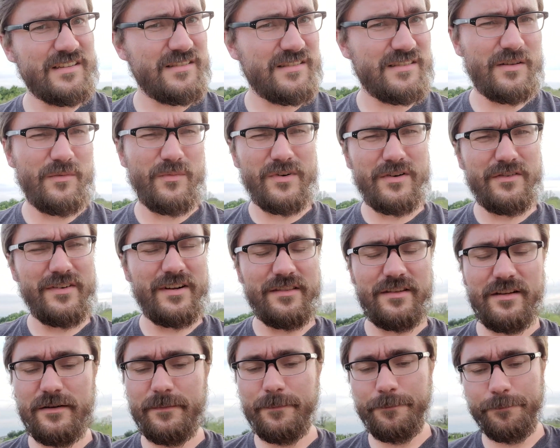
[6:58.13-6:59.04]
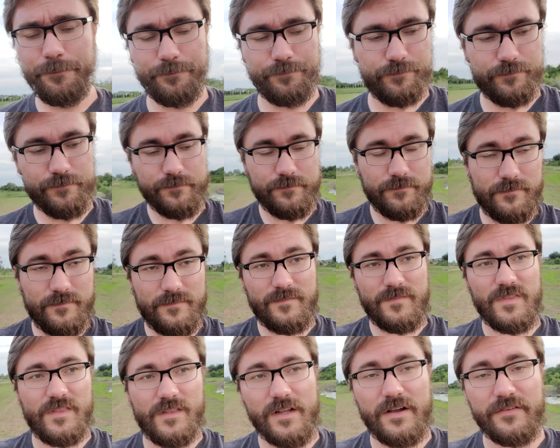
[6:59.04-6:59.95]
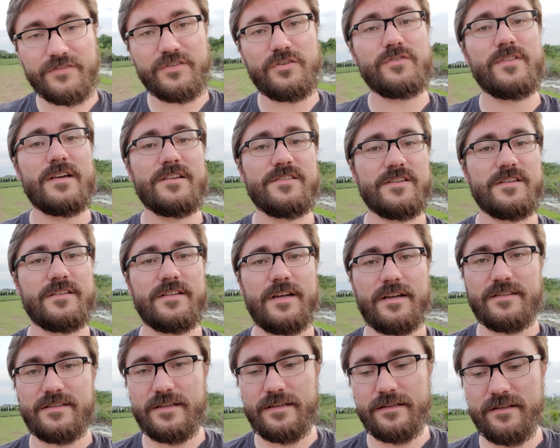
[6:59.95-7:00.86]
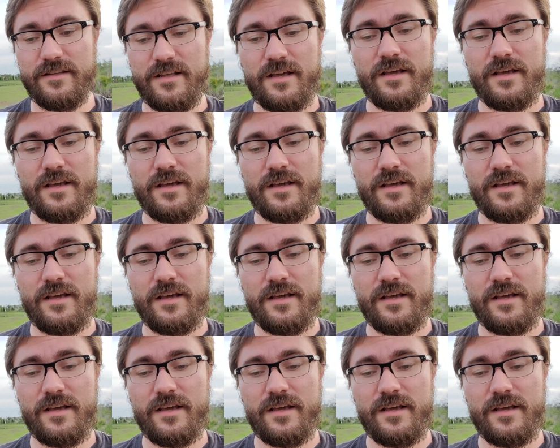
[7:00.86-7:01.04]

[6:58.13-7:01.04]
somewhere around there, of 2019,